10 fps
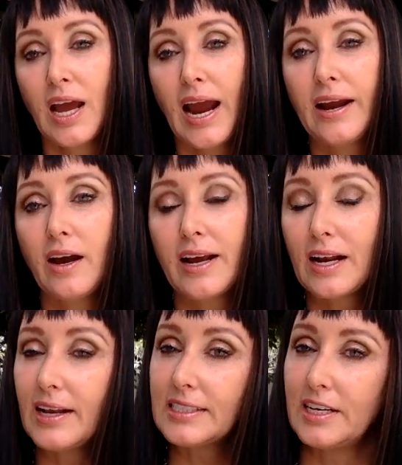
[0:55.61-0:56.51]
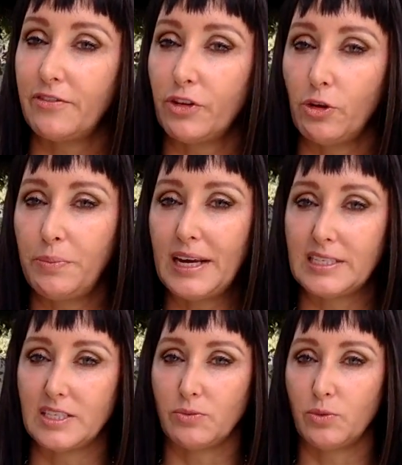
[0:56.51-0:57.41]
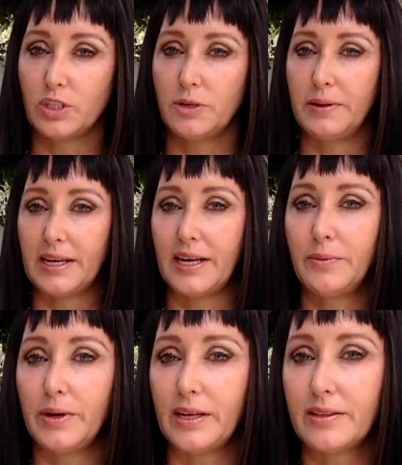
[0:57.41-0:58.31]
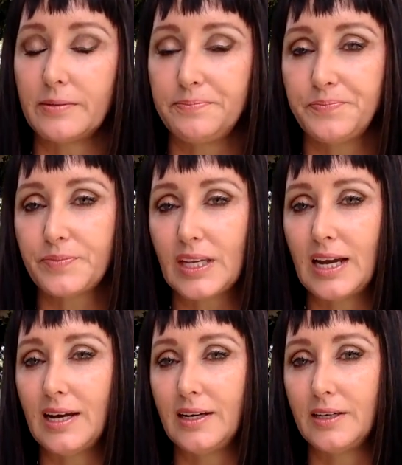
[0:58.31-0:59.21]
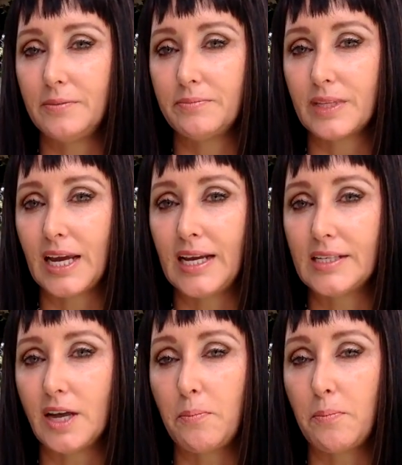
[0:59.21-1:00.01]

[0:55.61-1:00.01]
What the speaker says: And I collected a few pieces of wood to begin with, and I